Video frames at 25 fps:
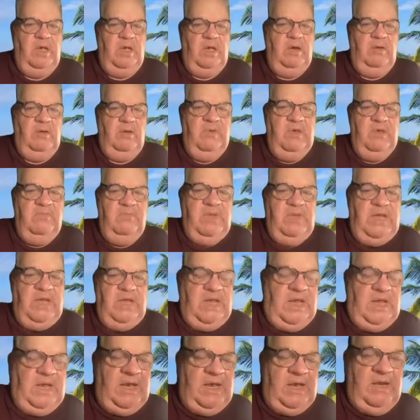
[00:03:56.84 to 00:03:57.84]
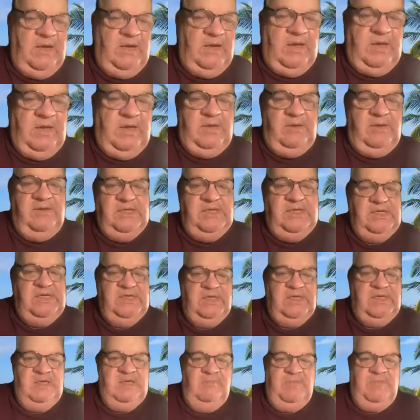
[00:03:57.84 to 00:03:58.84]
I remember, and
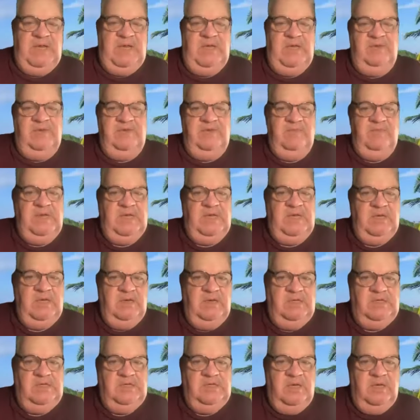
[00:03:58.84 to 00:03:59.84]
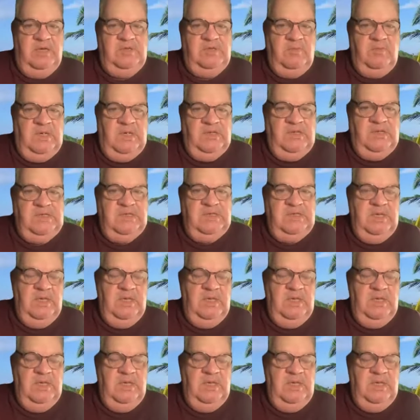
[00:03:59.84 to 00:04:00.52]
Jesus appeared to me in a church once,